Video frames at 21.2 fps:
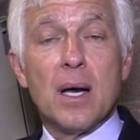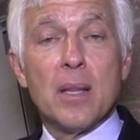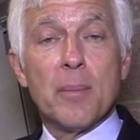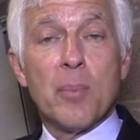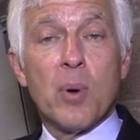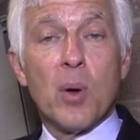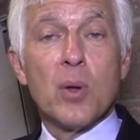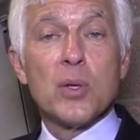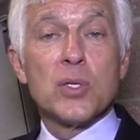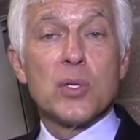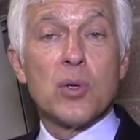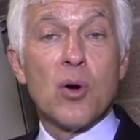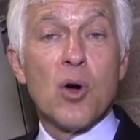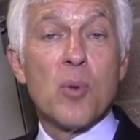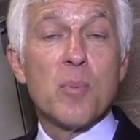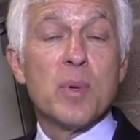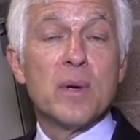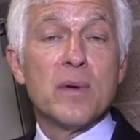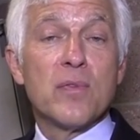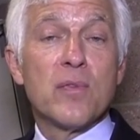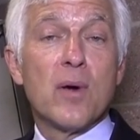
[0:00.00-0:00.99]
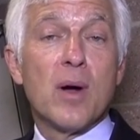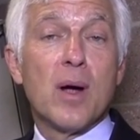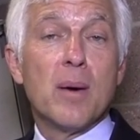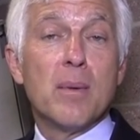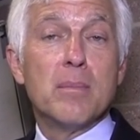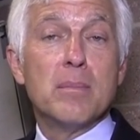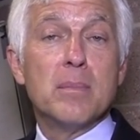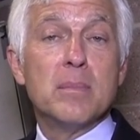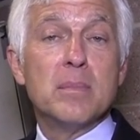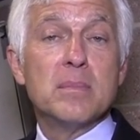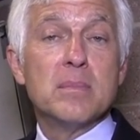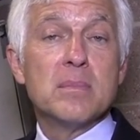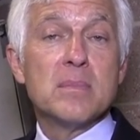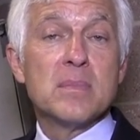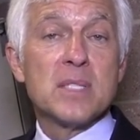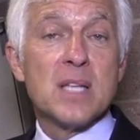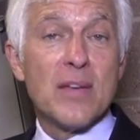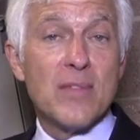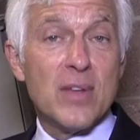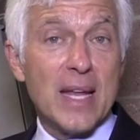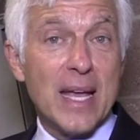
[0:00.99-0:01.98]
The polls are open from
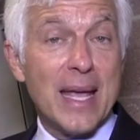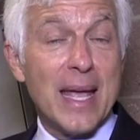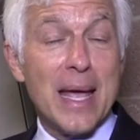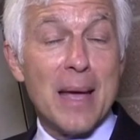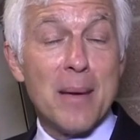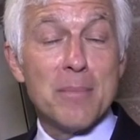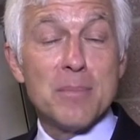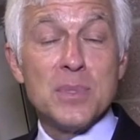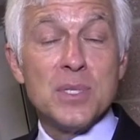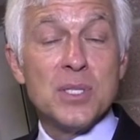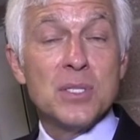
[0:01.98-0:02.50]
7 a.m.